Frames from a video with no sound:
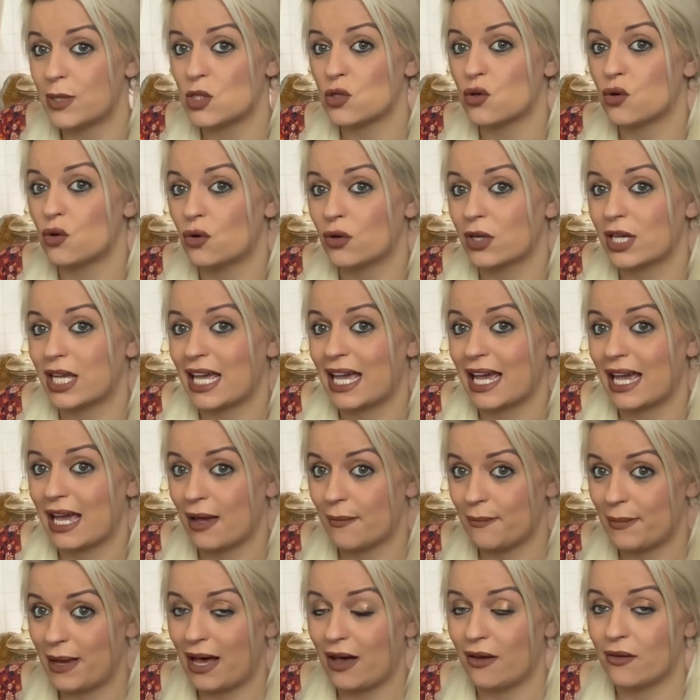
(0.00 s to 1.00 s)
talking
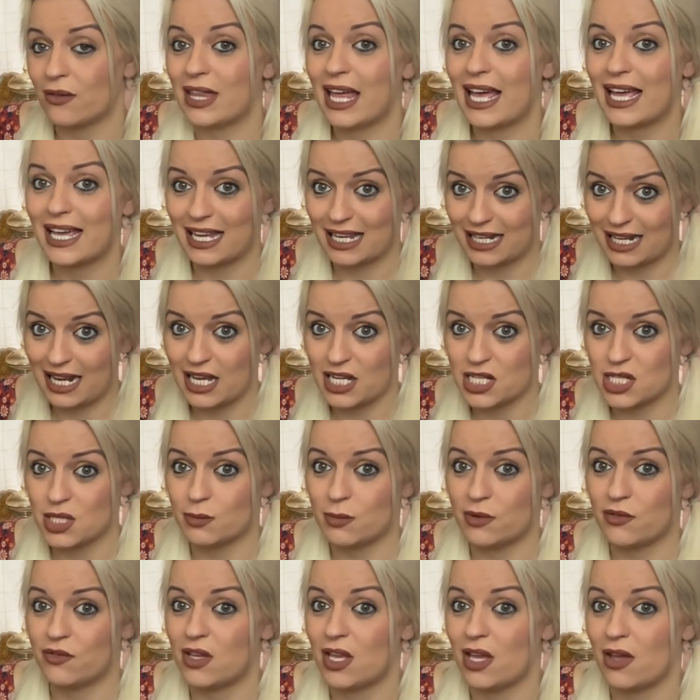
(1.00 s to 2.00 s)
about their connection
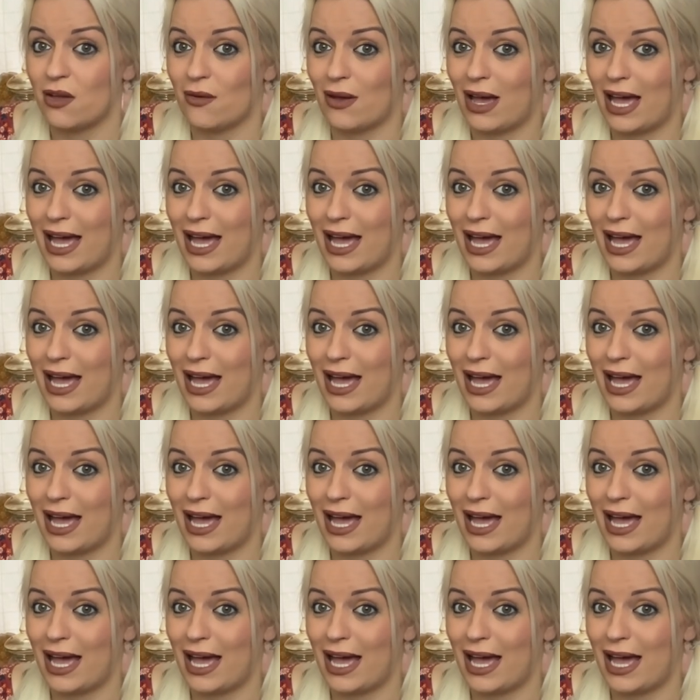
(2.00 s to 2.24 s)
with you.